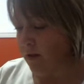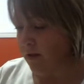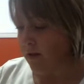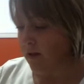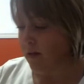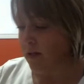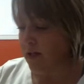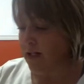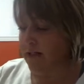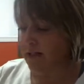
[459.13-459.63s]

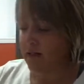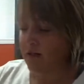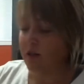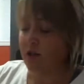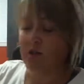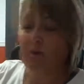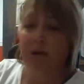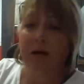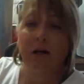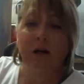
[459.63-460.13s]
This
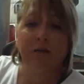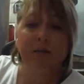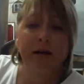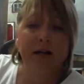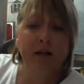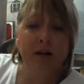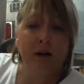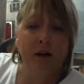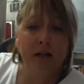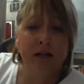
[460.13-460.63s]
you may or may
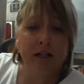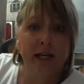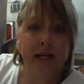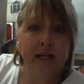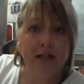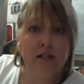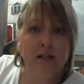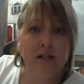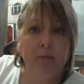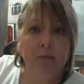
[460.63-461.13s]
not
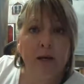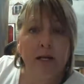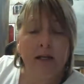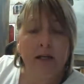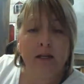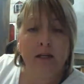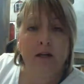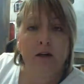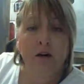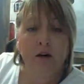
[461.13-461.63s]
get
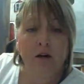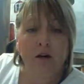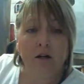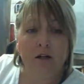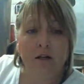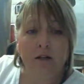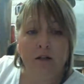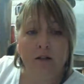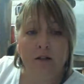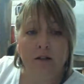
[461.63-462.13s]
depending
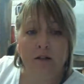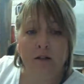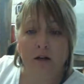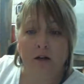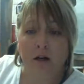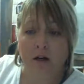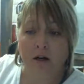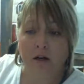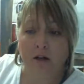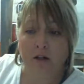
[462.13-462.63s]
on
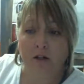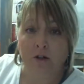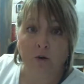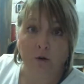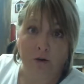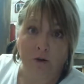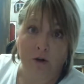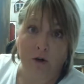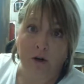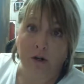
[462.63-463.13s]
your
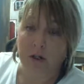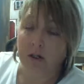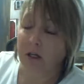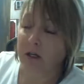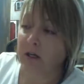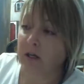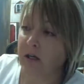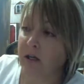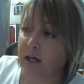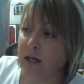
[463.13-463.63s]
dog
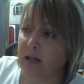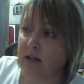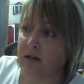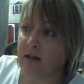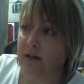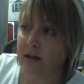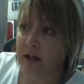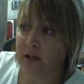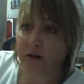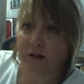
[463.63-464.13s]
and the
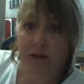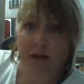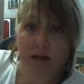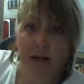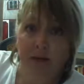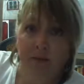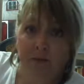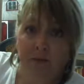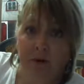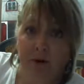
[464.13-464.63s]
litter they
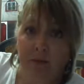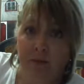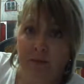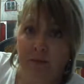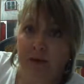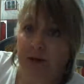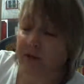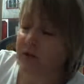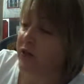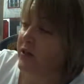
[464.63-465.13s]
come from,
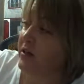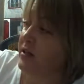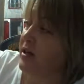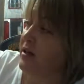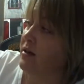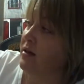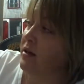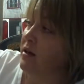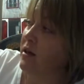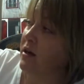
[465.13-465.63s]
things like that.
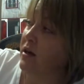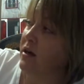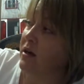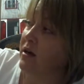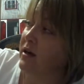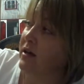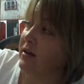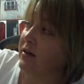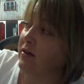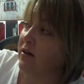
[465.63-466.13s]

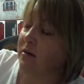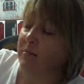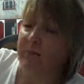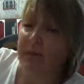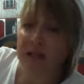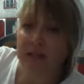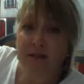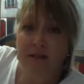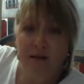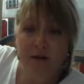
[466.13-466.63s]
It's on
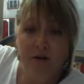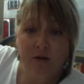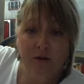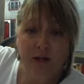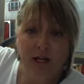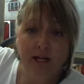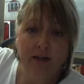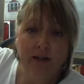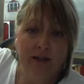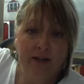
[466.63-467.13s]
base narrow
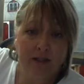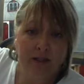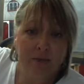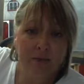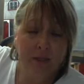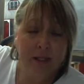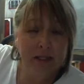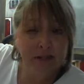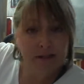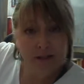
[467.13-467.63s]
canines.
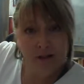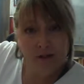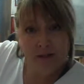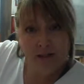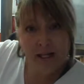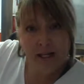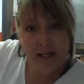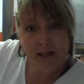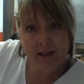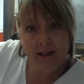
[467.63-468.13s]
Base narrow
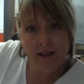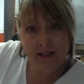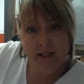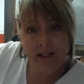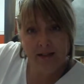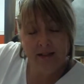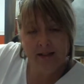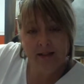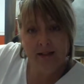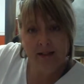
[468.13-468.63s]

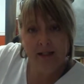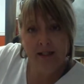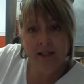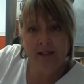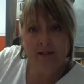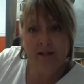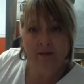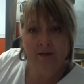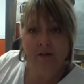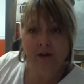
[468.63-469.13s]
canines
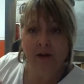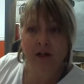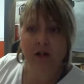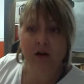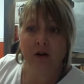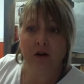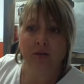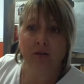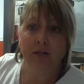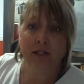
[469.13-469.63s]
is a very
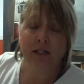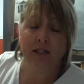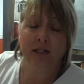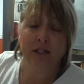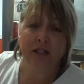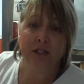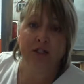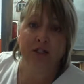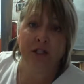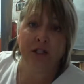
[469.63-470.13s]
common
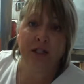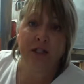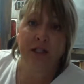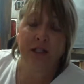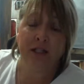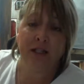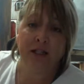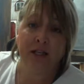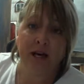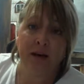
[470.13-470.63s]
condition
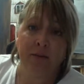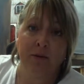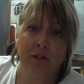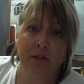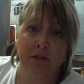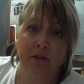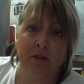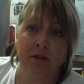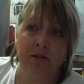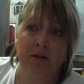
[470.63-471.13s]
in
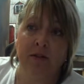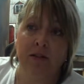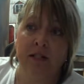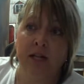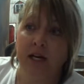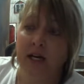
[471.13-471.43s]
Labradoodles.